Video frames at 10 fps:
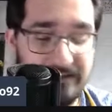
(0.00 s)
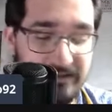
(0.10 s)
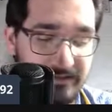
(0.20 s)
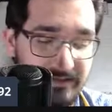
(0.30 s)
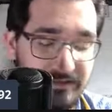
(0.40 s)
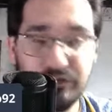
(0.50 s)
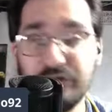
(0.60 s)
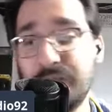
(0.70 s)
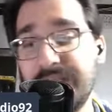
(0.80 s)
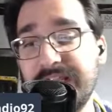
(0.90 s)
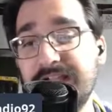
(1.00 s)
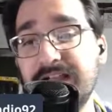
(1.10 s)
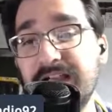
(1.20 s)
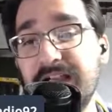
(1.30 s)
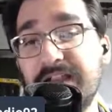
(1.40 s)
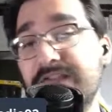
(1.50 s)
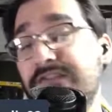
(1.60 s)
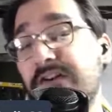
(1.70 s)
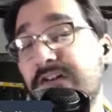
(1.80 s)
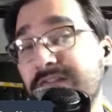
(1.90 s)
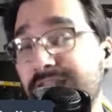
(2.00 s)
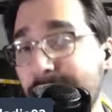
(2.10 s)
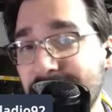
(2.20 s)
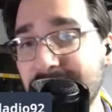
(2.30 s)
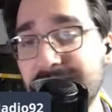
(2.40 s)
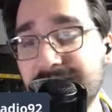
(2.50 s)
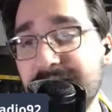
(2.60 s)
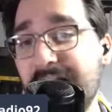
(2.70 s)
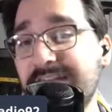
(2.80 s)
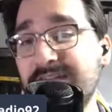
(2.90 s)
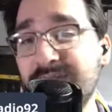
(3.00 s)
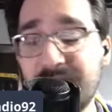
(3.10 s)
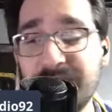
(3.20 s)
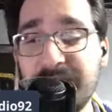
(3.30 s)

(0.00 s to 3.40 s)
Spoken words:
Like, he didn't look weak. So I mean, that's the